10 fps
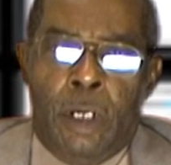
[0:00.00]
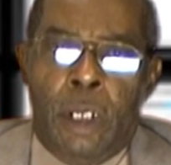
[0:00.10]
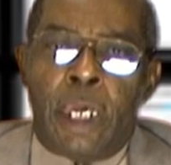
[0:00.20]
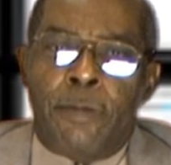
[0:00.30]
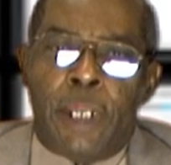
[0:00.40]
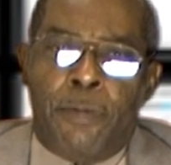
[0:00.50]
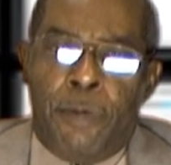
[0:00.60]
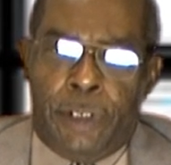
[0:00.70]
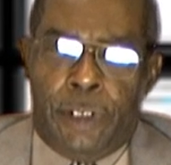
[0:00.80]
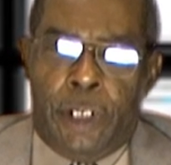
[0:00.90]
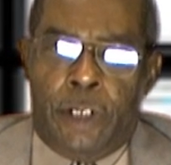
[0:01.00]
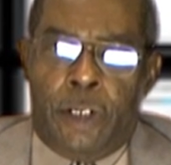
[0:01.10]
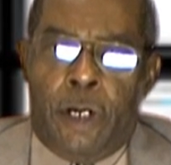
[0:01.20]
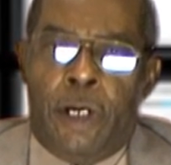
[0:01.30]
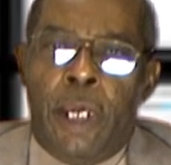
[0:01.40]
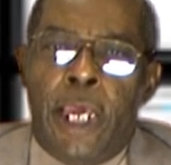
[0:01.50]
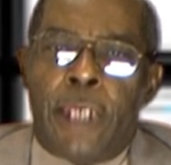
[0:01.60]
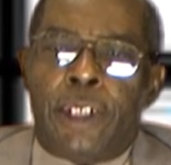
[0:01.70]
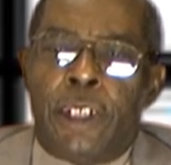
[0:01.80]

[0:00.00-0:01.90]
Look at, say, purchasing a car. At